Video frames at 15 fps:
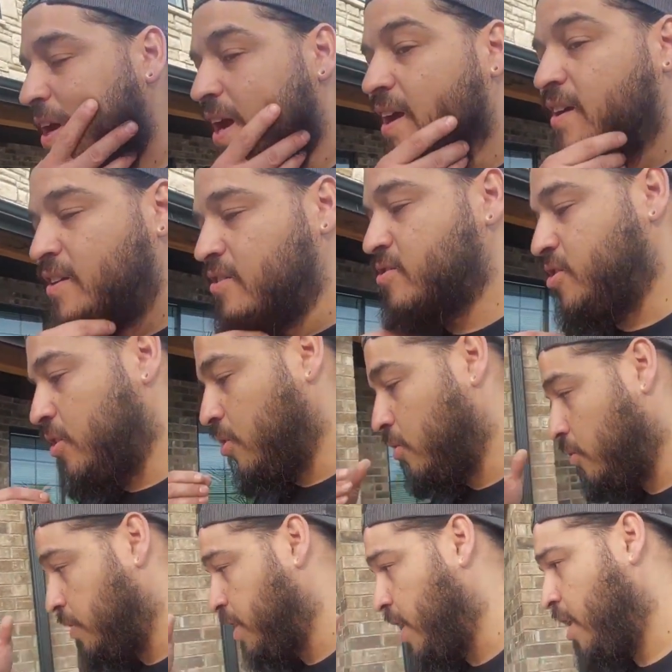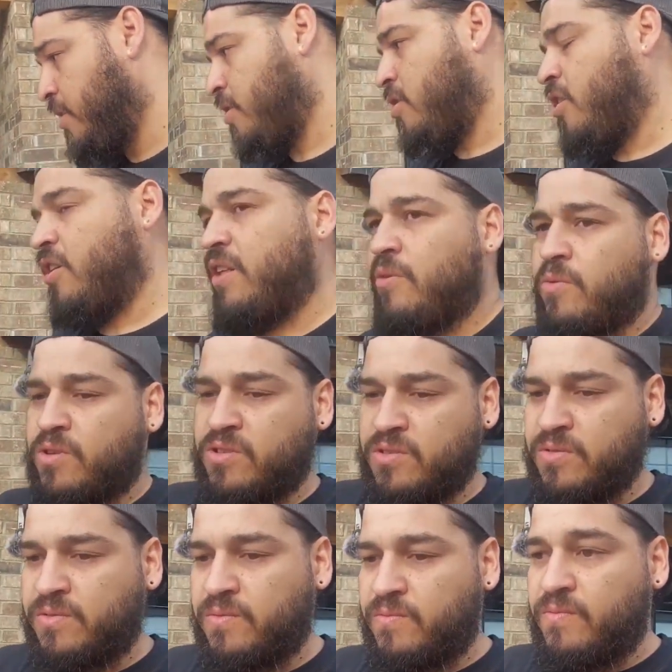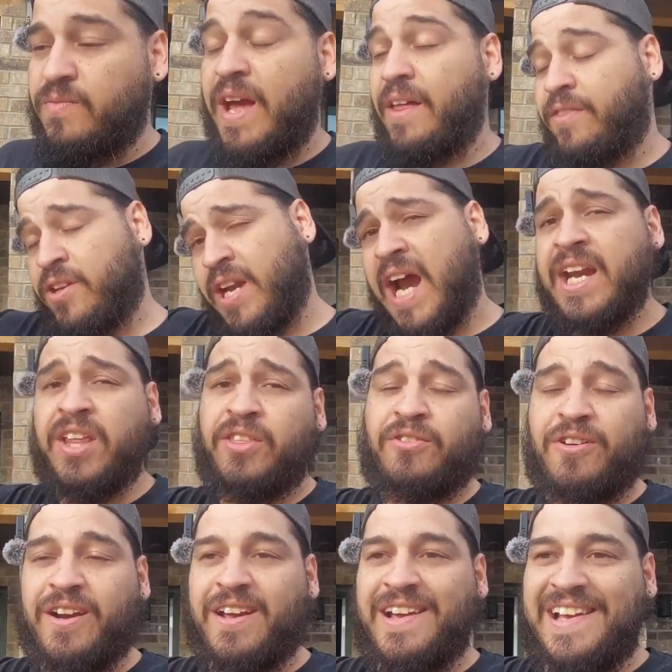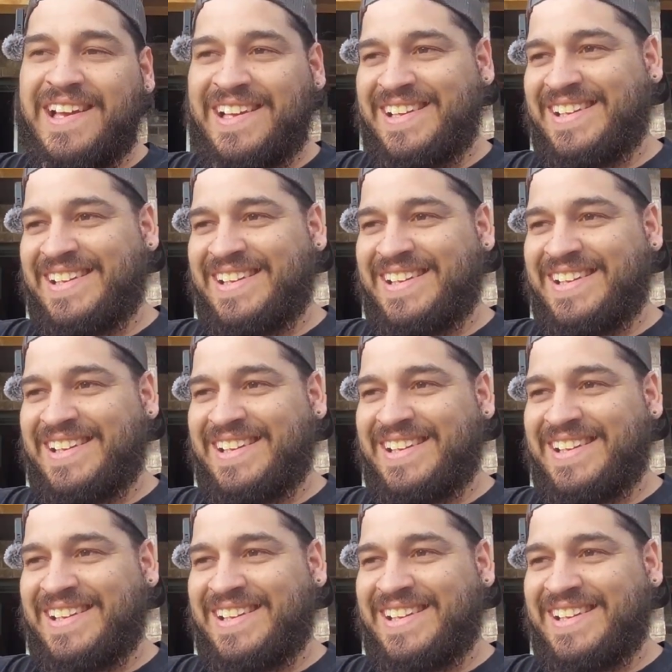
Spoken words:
Yeah. So the other car that we're, not the 93.